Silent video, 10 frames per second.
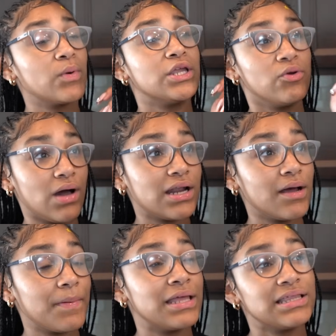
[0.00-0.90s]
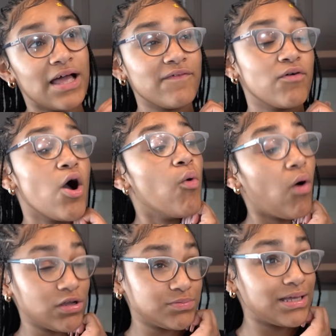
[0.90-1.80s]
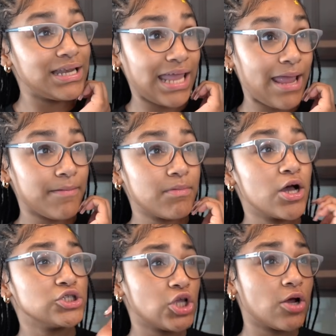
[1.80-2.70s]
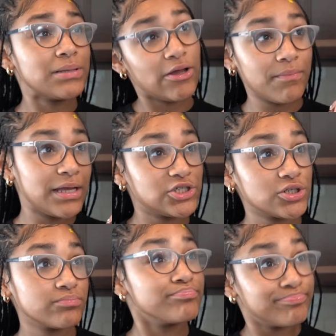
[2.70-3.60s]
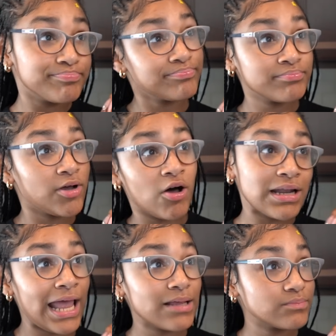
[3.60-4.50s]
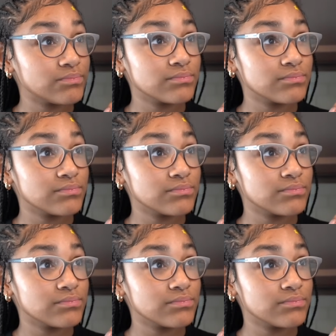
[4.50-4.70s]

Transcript: when you got up and left while you playing the game so you could play with Major? Mm-hmm, all that.